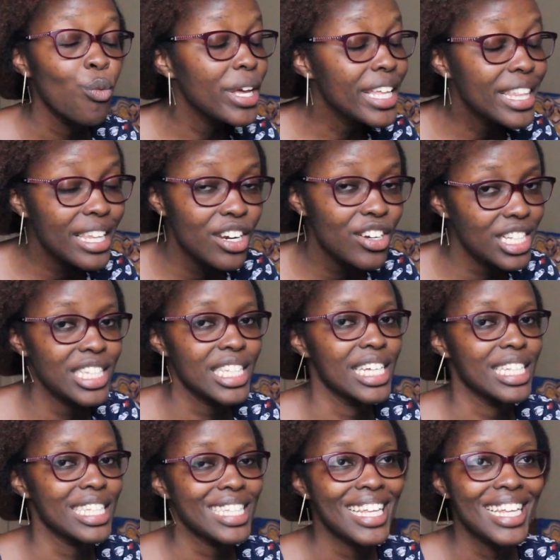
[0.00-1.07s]
In the real
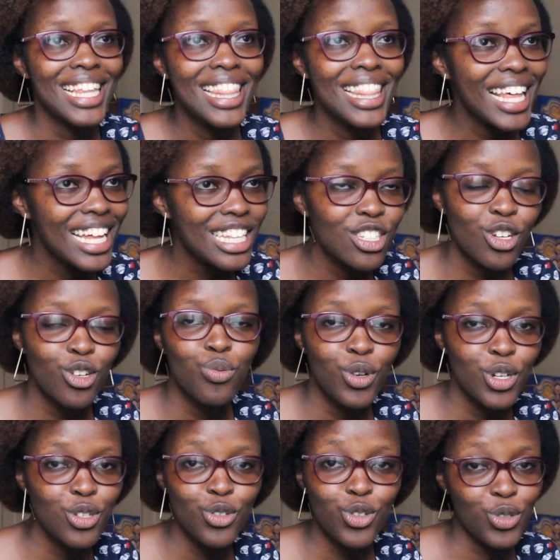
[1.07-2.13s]
sense, that's not
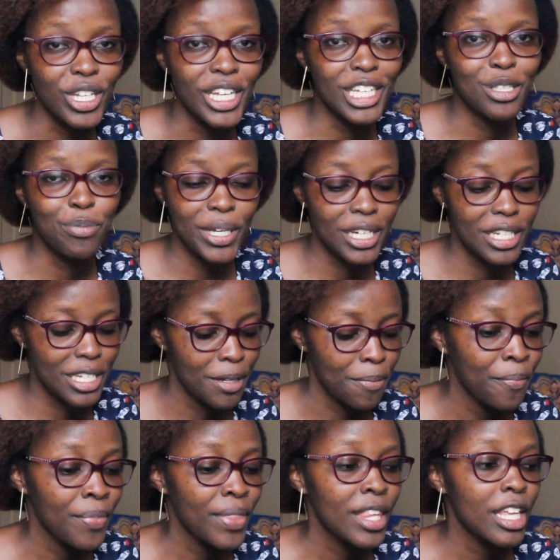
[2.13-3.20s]
what you should expect.
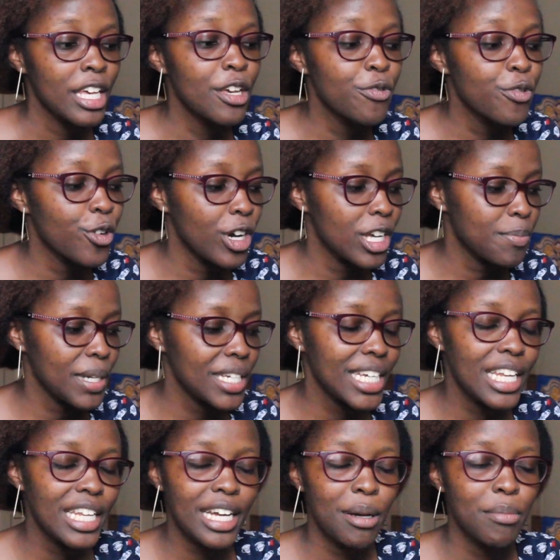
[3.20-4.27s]
If you're
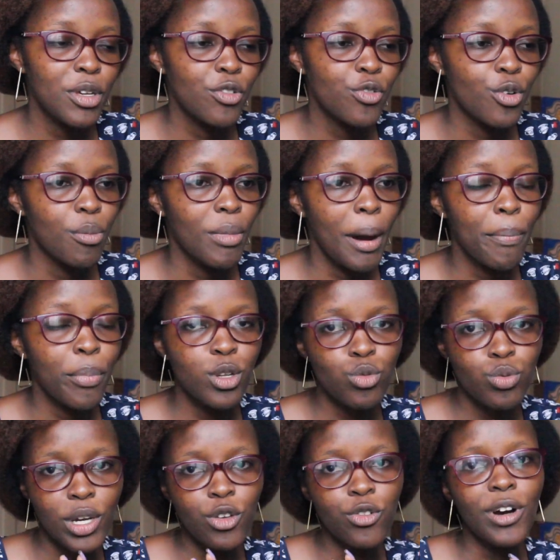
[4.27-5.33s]
especially coming from a point
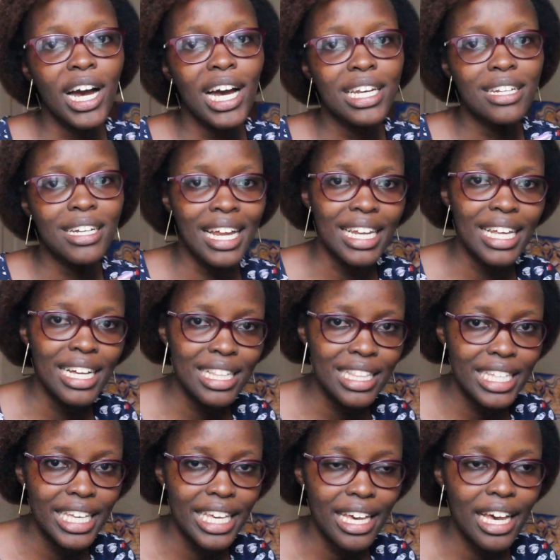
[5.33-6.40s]
where you've had
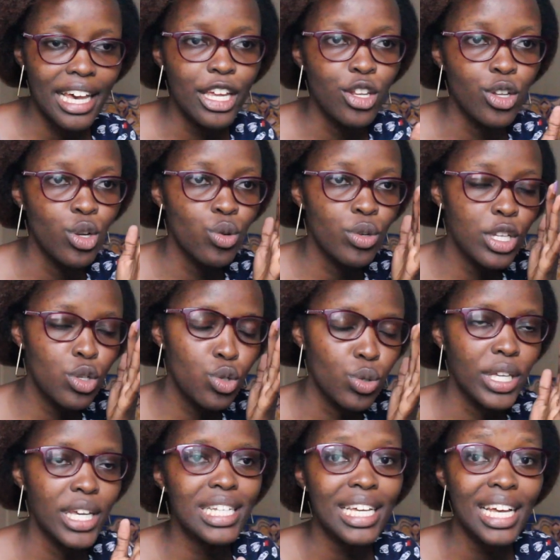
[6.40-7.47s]
unhealthy hair and you're looking to
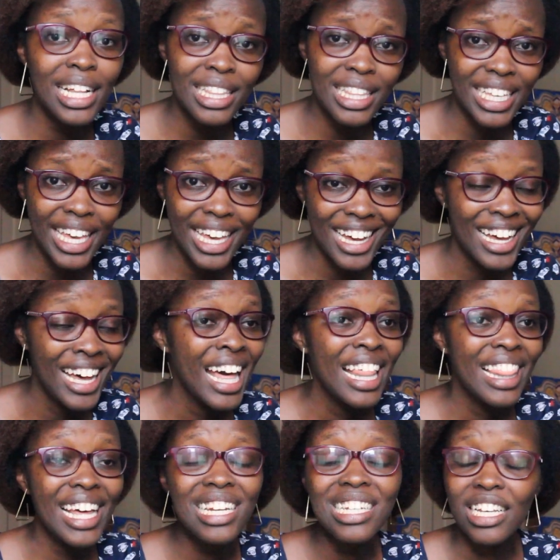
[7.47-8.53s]
get healthy hair,
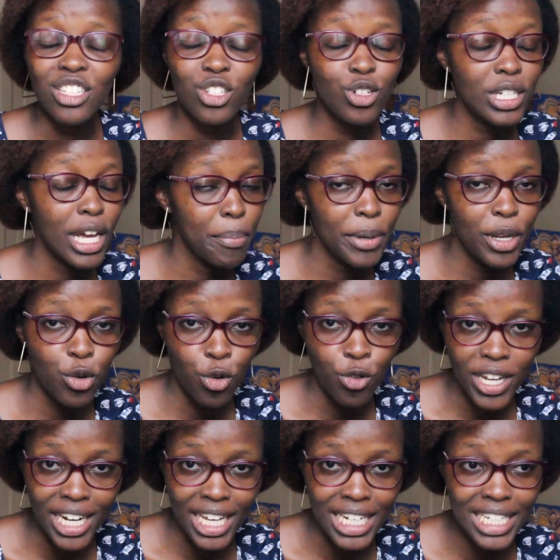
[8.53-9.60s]
that does not happen
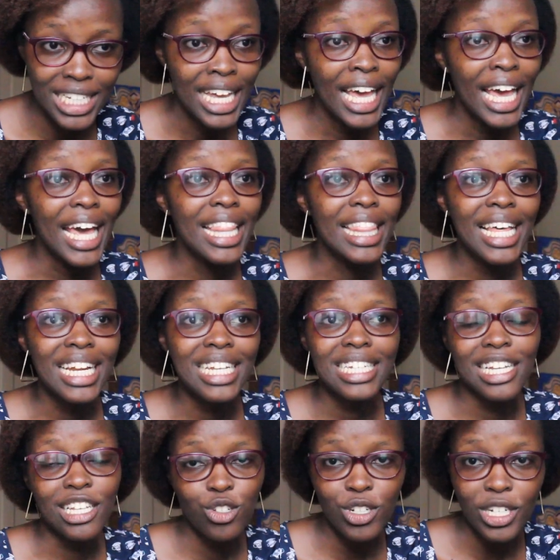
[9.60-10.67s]
overnight, and that
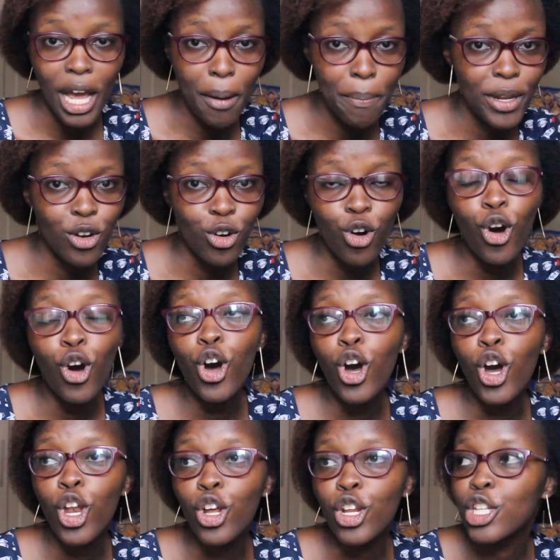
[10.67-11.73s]
does not happen
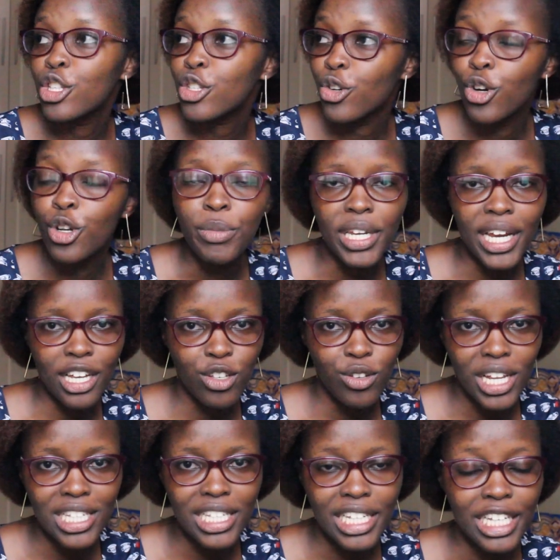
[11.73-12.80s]
all on its own
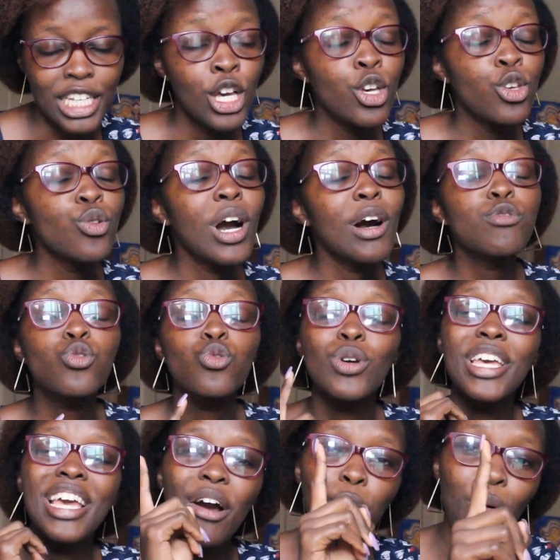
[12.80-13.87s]
miraculously. You have to,
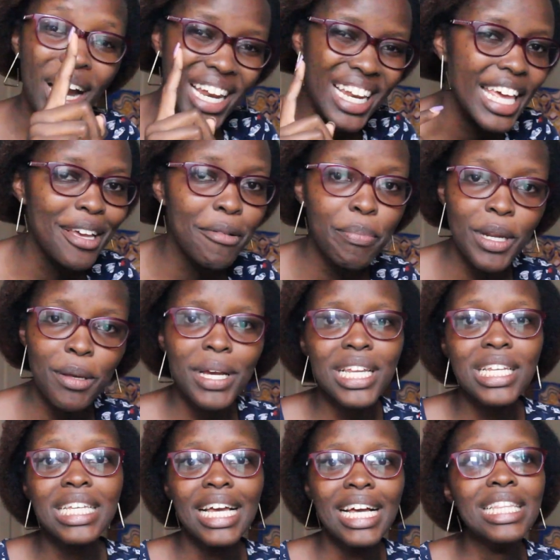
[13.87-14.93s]
1,
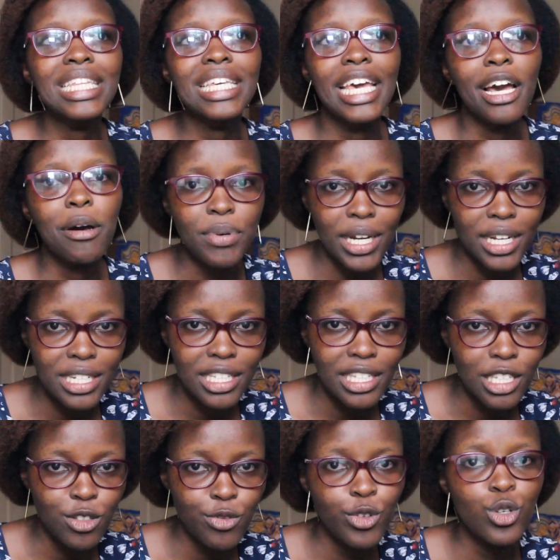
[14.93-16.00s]
implement healthy hair
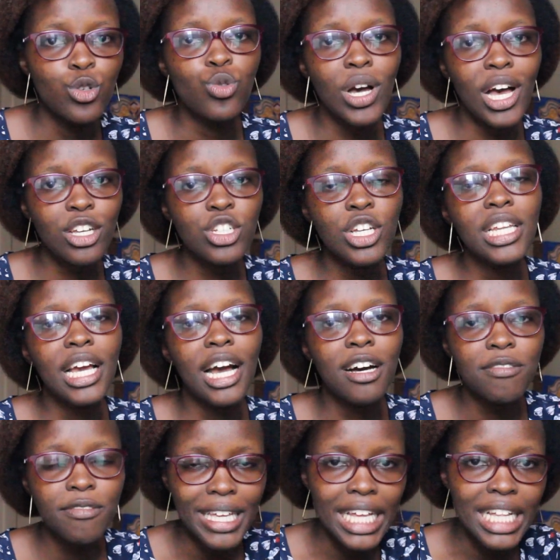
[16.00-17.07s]
practices for you to actually
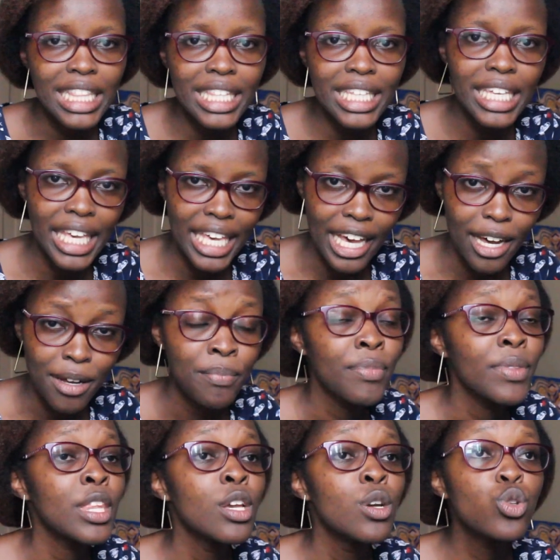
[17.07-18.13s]
have healthy hair.
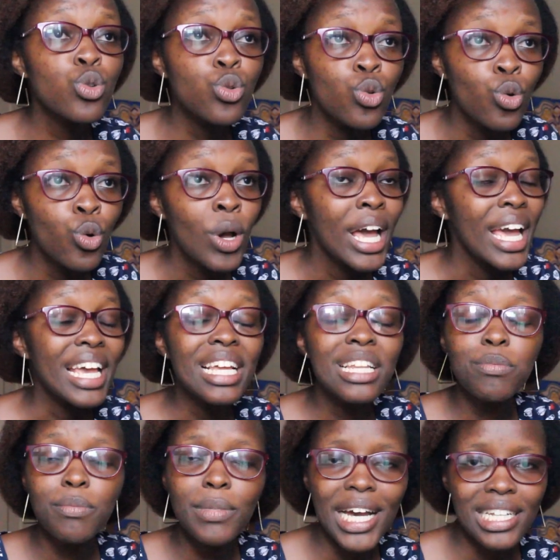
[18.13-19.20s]
2, it
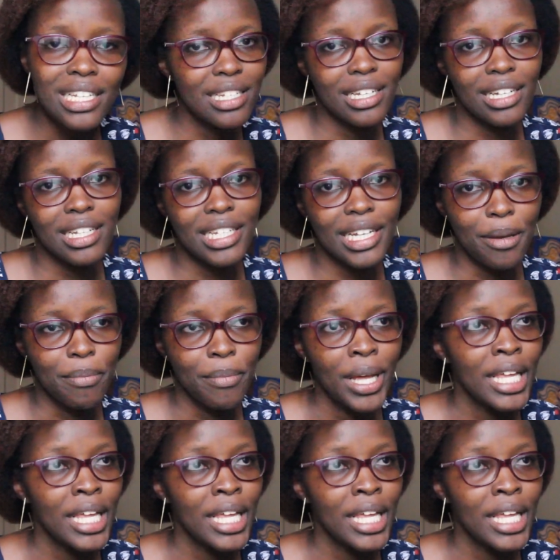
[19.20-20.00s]
might take time.